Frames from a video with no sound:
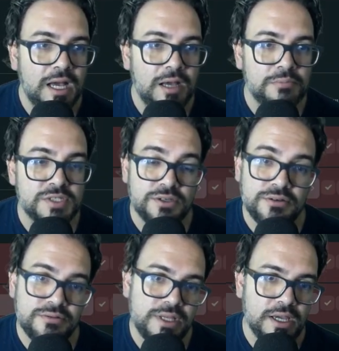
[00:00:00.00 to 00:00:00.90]
So
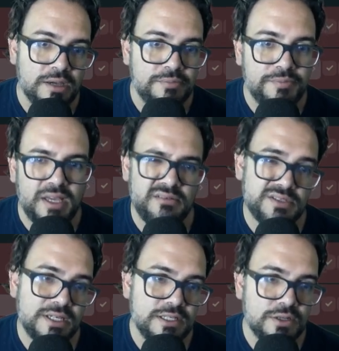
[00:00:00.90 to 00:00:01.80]
yeah. And also
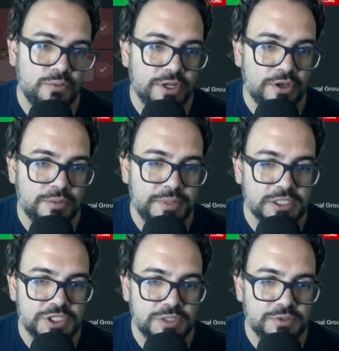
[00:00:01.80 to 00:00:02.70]
he didn't want to go to
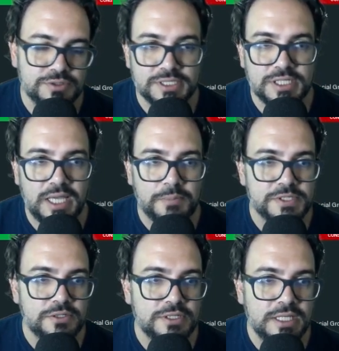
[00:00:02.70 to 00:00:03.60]
PSG, which was
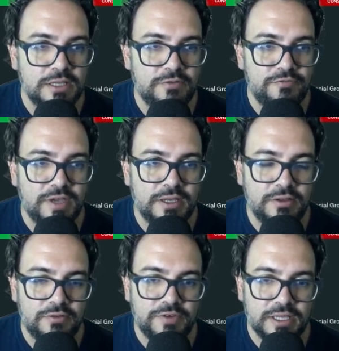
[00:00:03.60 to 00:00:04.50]
absolutely
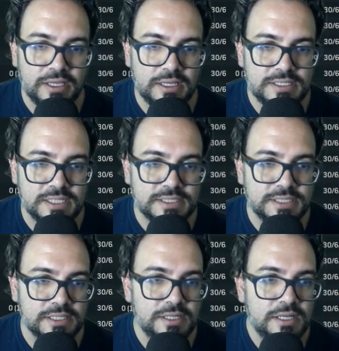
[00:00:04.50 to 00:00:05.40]

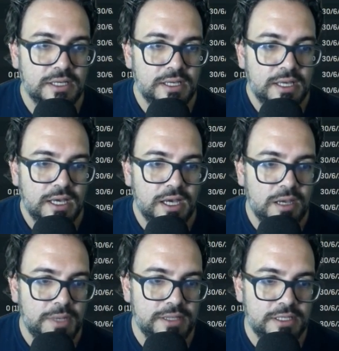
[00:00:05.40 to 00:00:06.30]
fan-freaking-tastic.
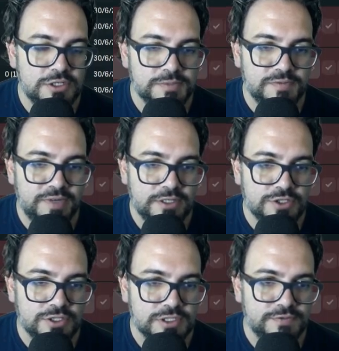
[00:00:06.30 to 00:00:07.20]
And then in terms of other
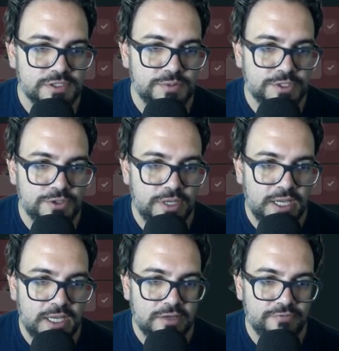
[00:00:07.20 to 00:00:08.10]
transfers, we do
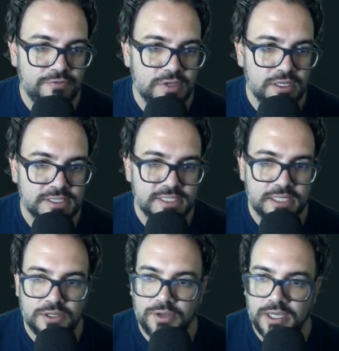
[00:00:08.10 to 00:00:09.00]
have
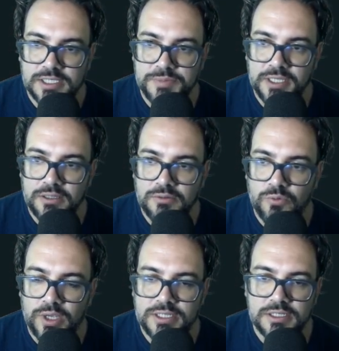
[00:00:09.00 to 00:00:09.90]
Sacco has been
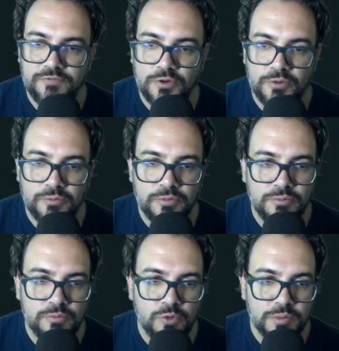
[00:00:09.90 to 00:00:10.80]
waiting for
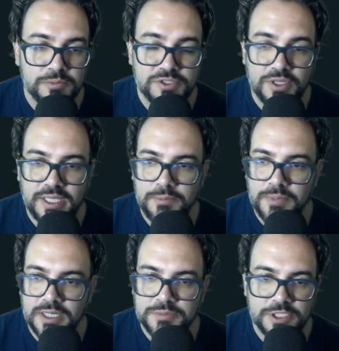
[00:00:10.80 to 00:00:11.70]
workman, so he
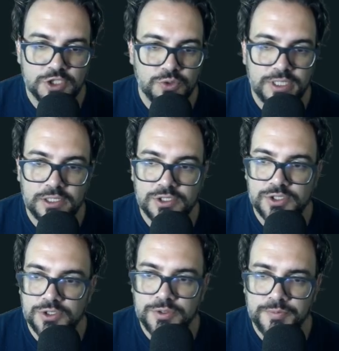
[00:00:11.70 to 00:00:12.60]
might be joining
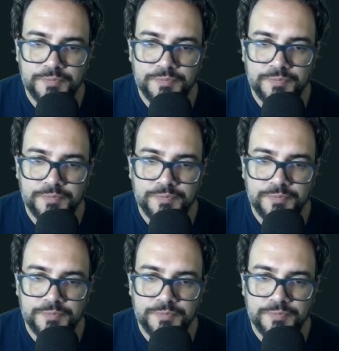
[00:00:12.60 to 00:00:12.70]
soon.